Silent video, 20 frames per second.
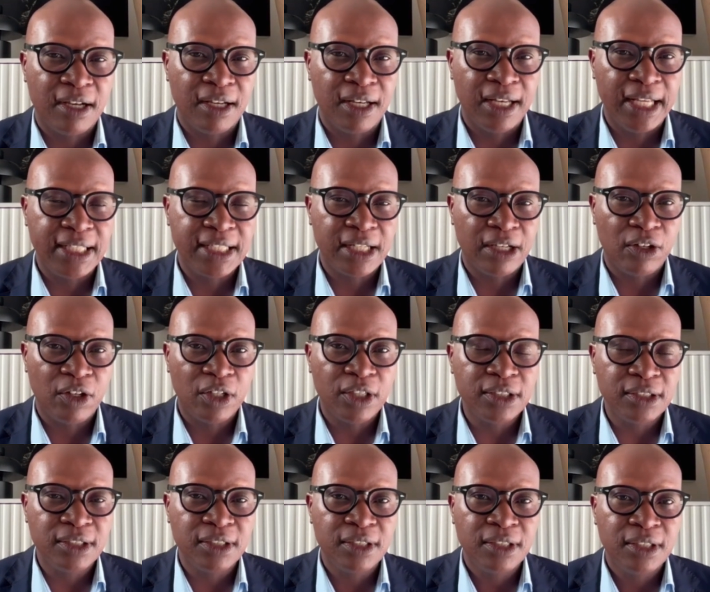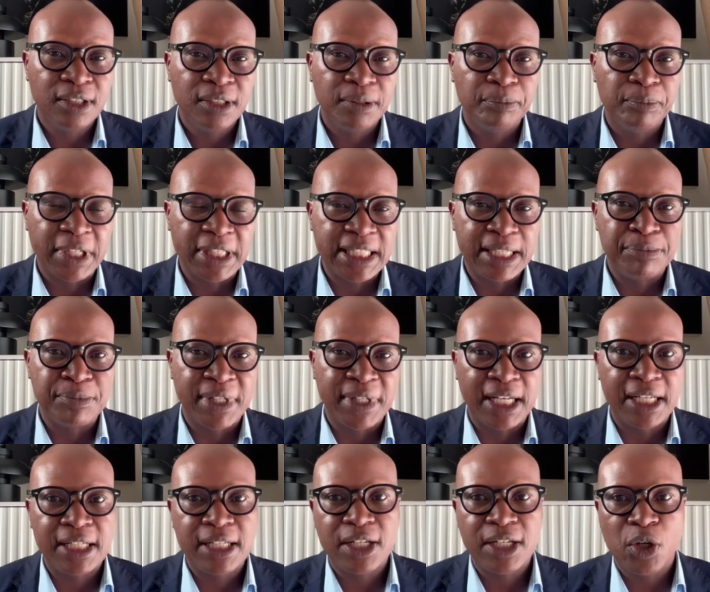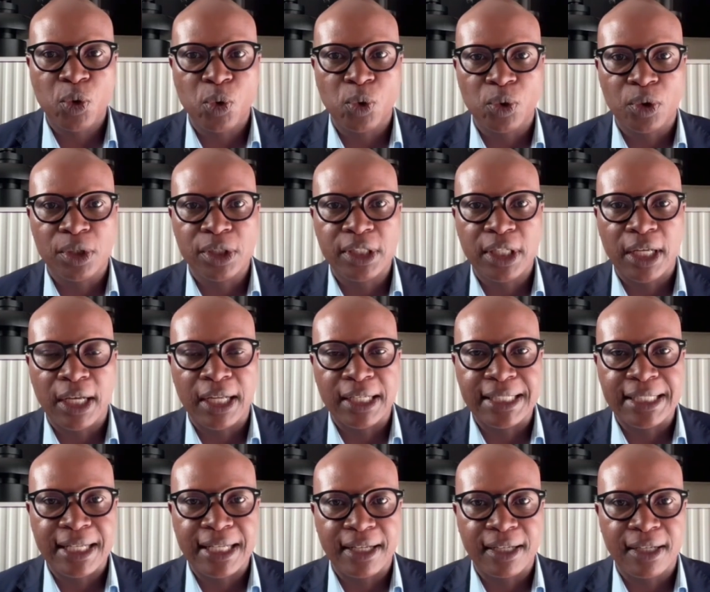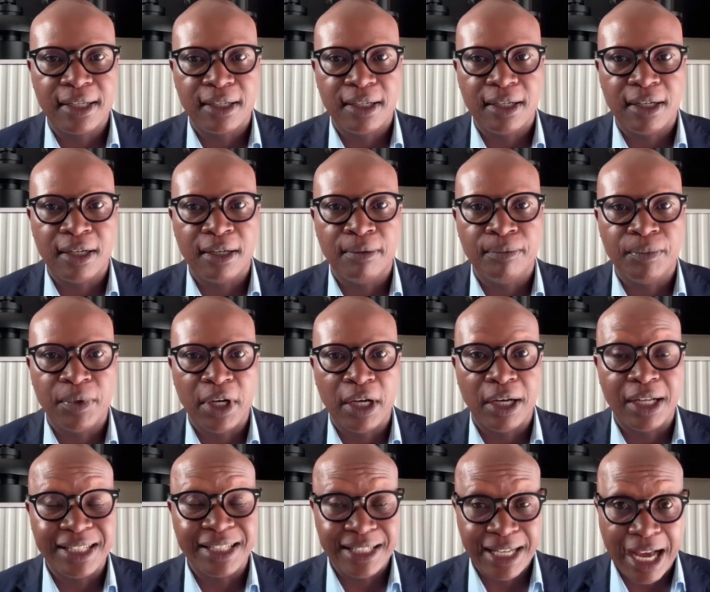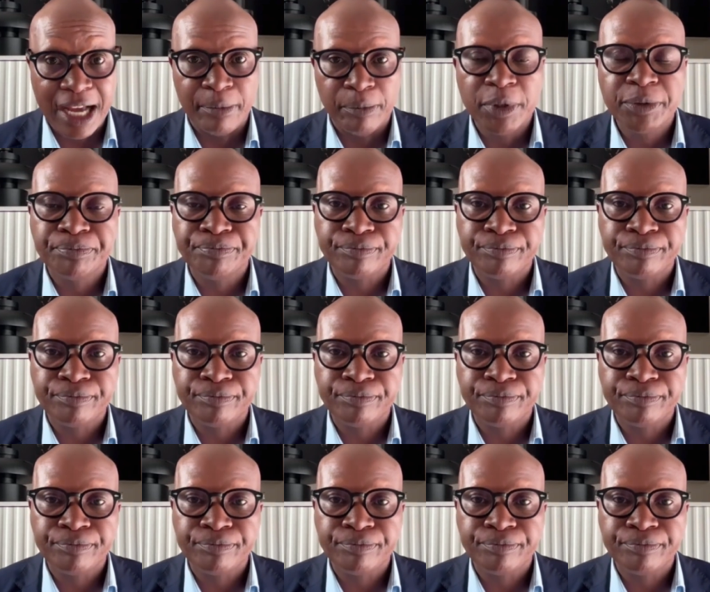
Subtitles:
later on, but it seems that could take time.